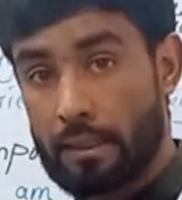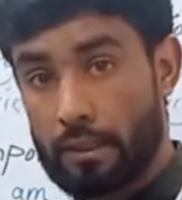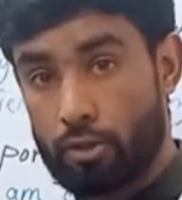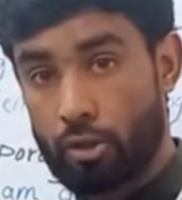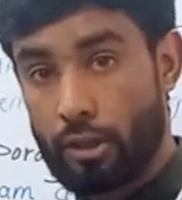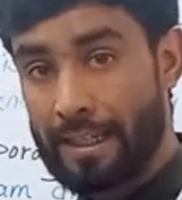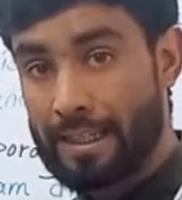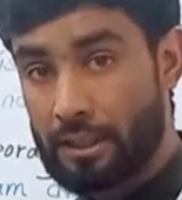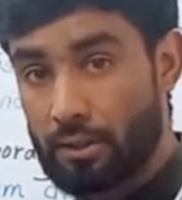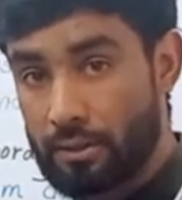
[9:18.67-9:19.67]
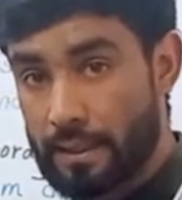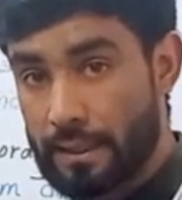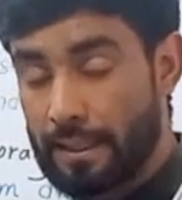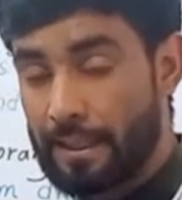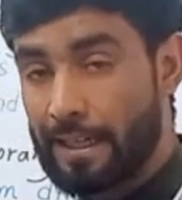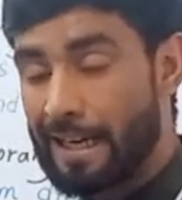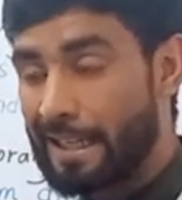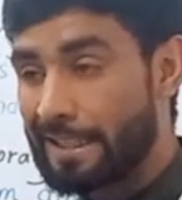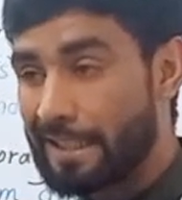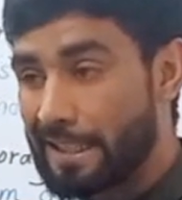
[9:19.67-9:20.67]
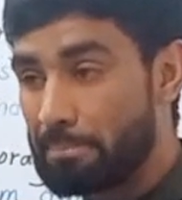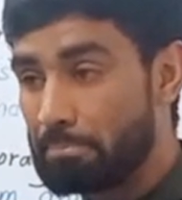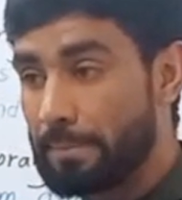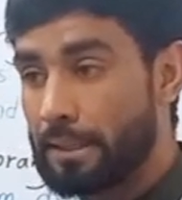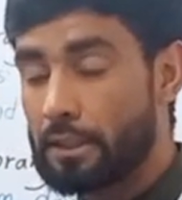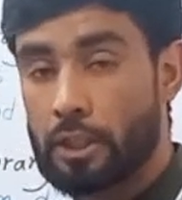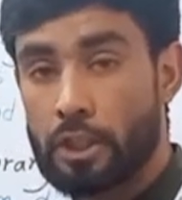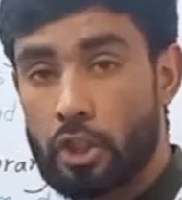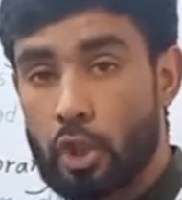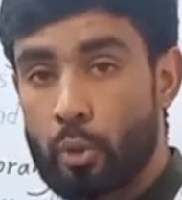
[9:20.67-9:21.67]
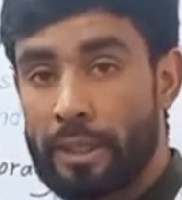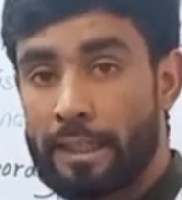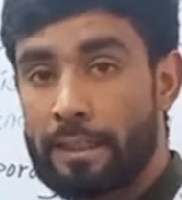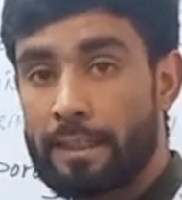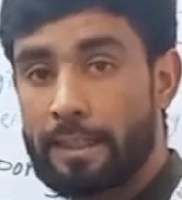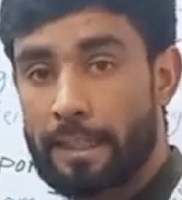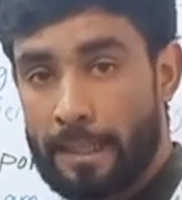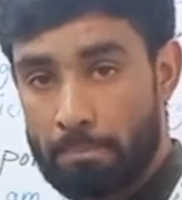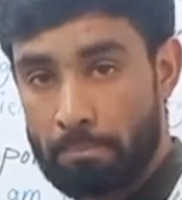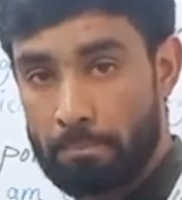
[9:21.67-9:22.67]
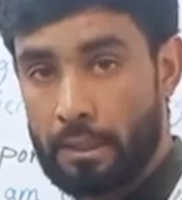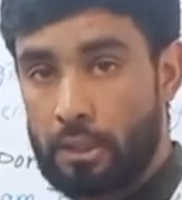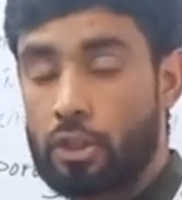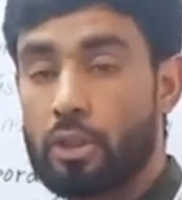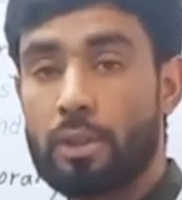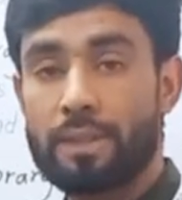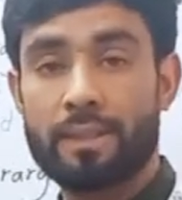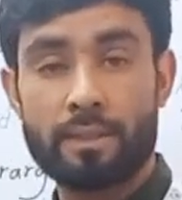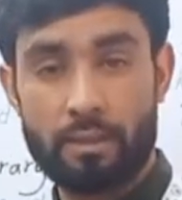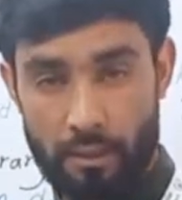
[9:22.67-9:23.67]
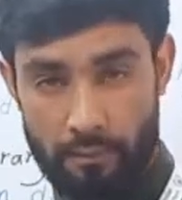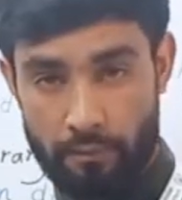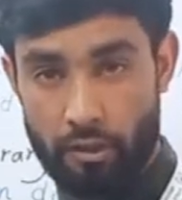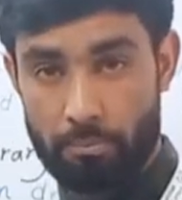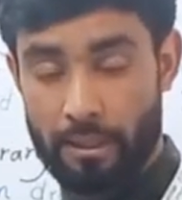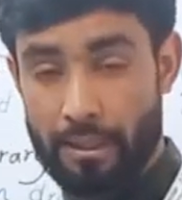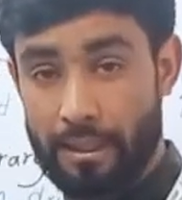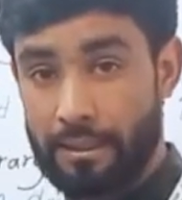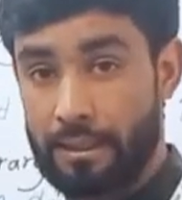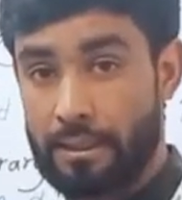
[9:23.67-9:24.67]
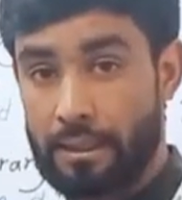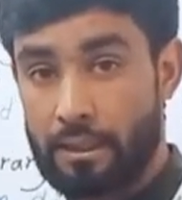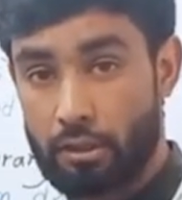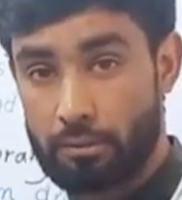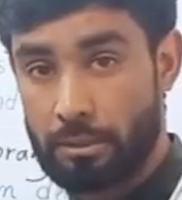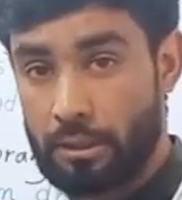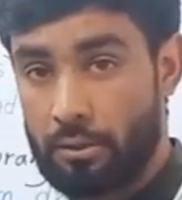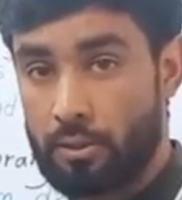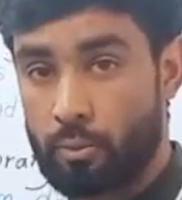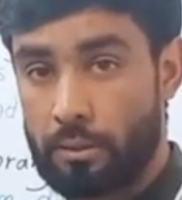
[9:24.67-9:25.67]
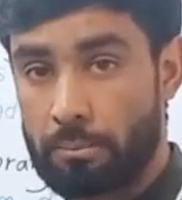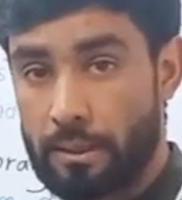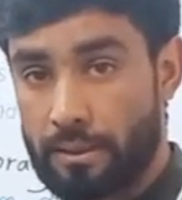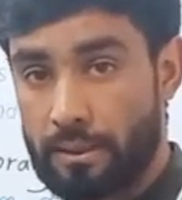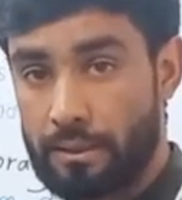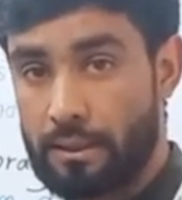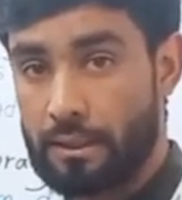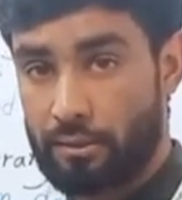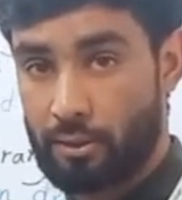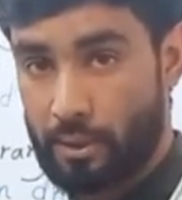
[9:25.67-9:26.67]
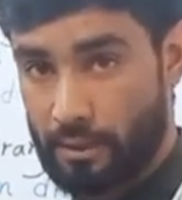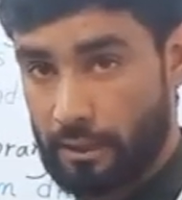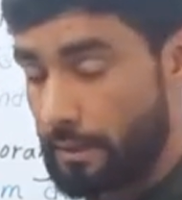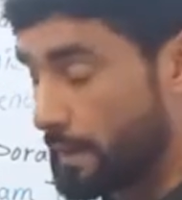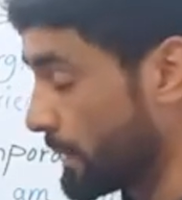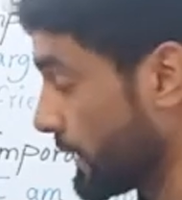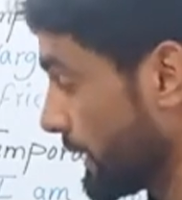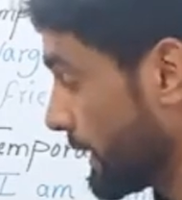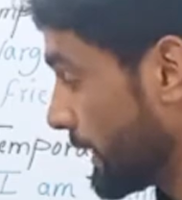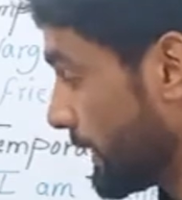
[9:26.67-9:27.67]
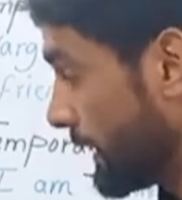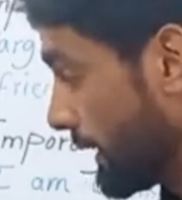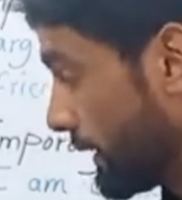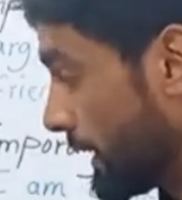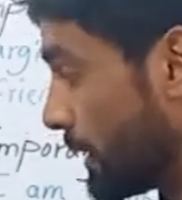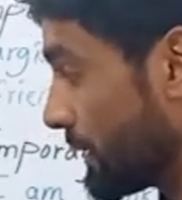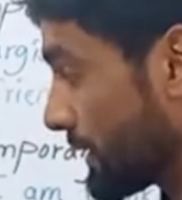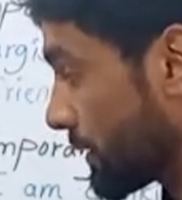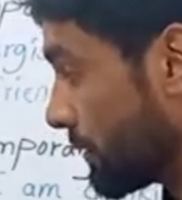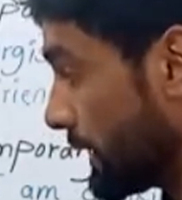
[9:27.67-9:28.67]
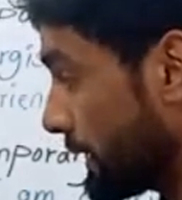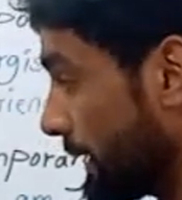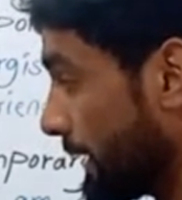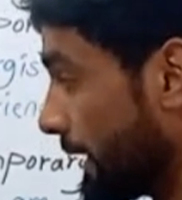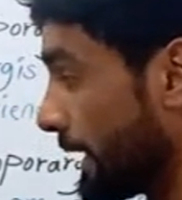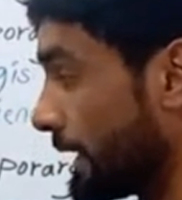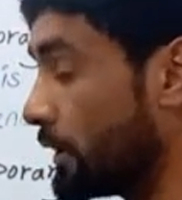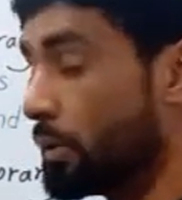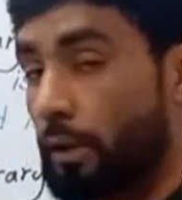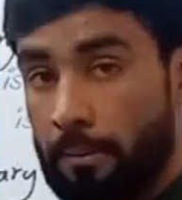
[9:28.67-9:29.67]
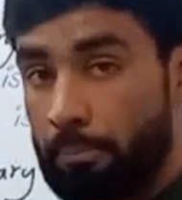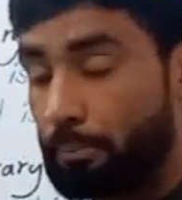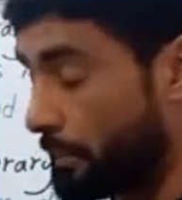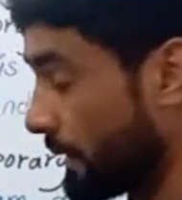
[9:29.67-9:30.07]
So I cannot say I am knowing him. Know is a state verb and it cannot be used with present continuous tense. Now it's correct, I know him.